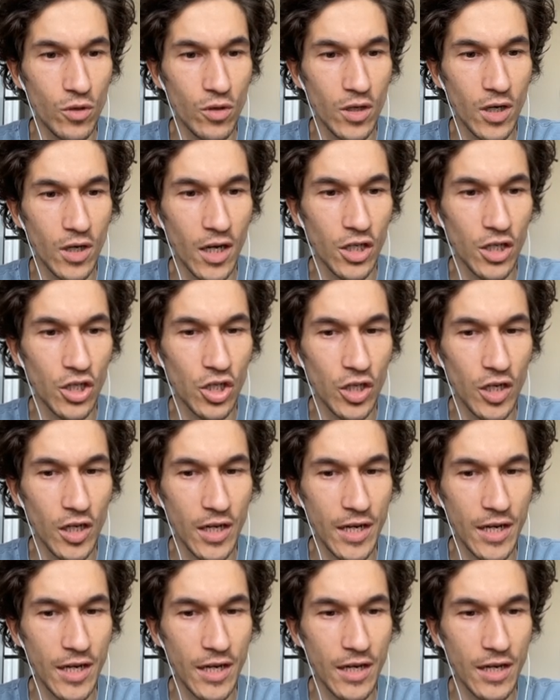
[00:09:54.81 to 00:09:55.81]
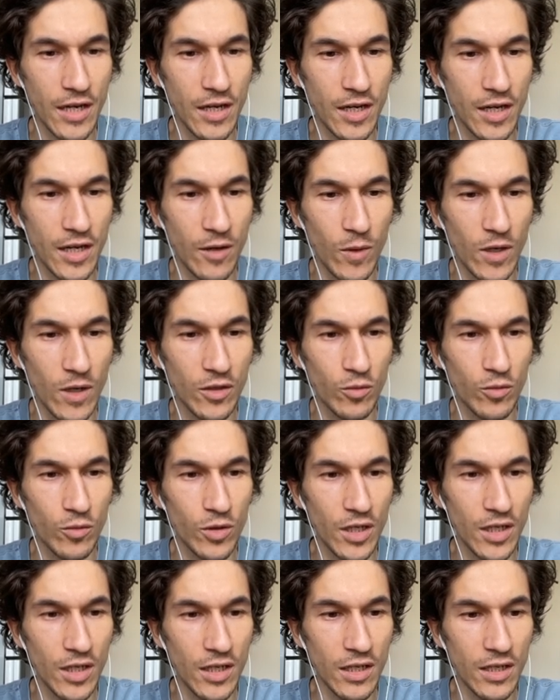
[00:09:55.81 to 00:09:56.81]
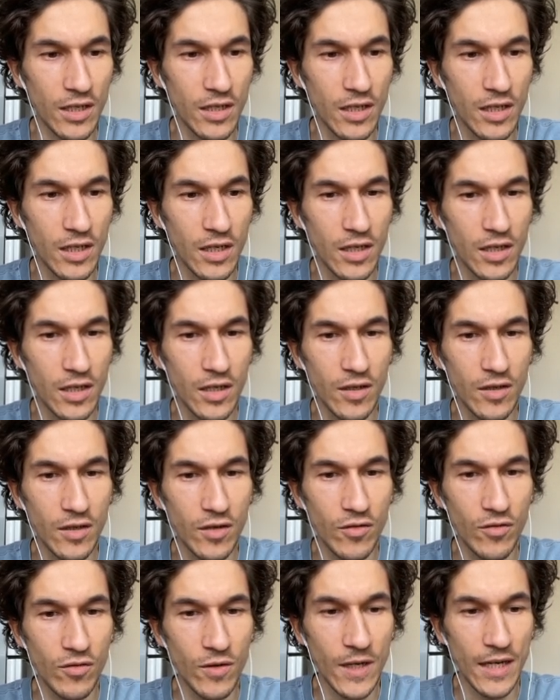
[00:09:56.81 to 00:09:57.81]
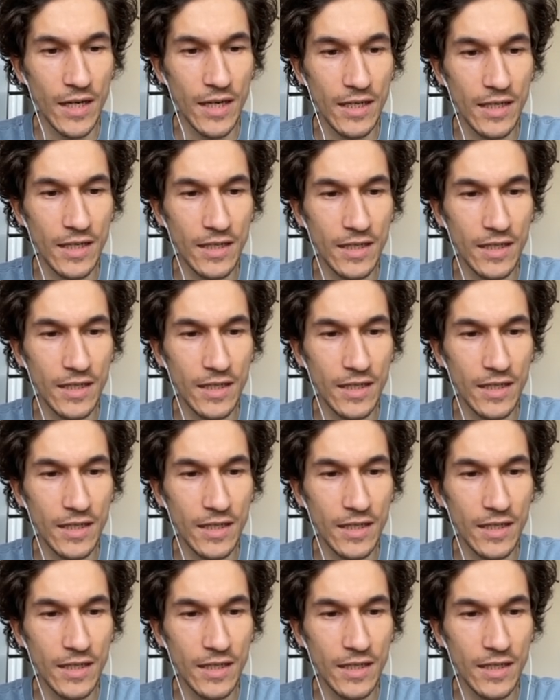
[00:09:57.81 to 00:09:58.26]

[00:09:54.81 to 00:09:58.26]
actually, yeah, one, two, three, grain,